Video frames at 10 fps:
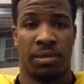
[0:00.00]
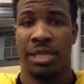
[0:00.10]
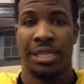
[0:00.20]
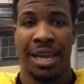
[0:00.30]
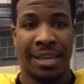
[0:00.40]

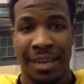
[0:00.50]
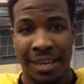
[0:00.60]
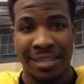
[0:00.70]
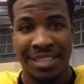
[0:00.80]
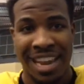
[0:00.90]
just like it
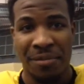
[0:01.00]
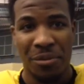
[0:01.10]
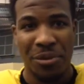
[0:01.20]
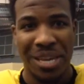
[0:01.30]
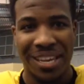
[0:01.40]
is
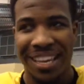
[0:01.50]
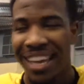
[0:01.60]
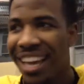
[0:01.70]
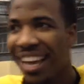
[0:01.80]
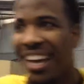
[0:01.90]
every week
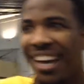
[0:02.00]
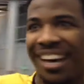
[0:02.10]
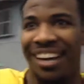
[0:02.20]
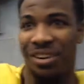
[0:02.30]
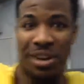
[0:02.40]

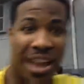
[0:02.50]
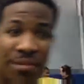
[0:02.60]
or